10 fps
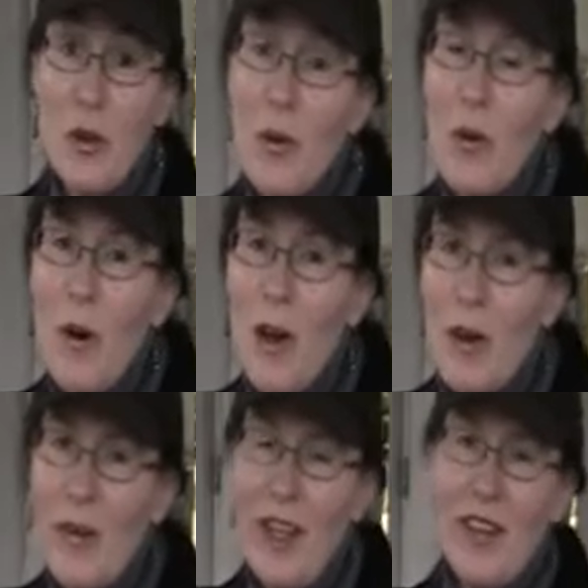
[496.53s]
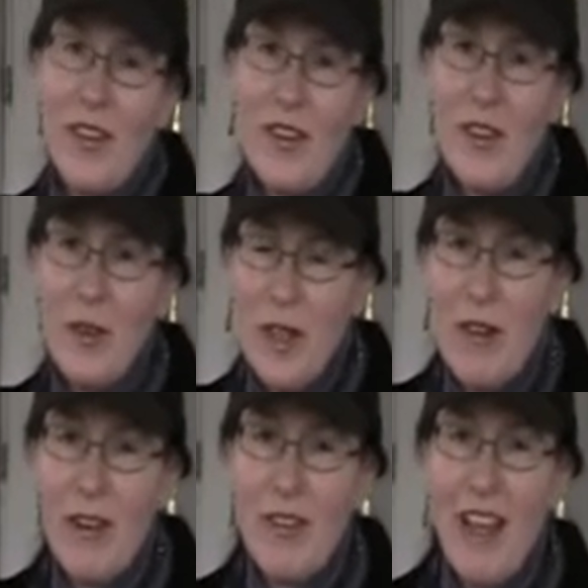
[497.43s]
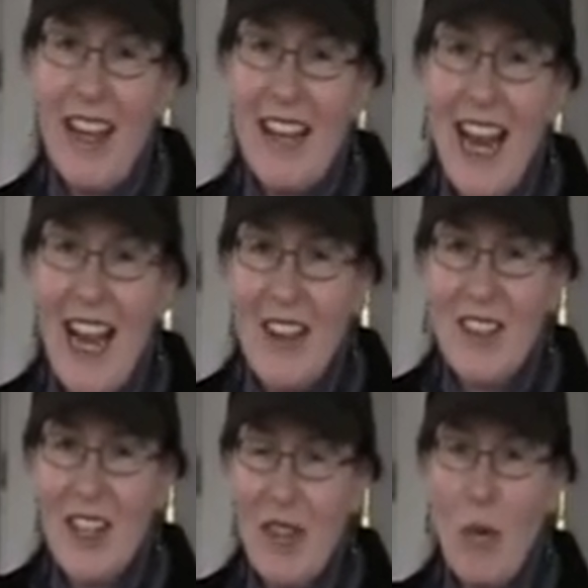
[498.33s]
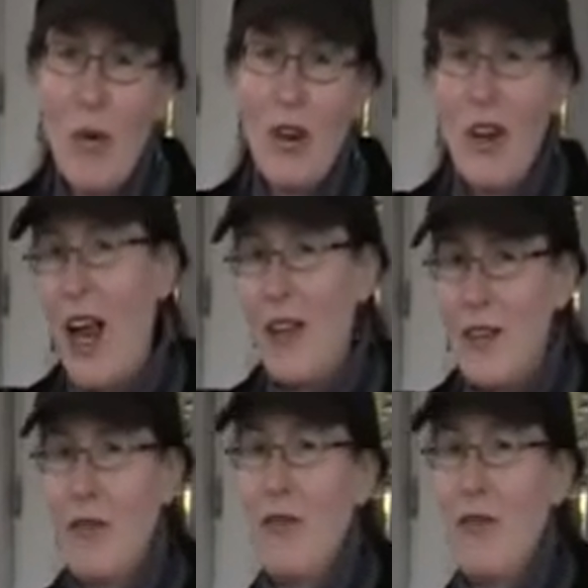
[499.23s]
cool water rinse, cool everything down, get the wood nice and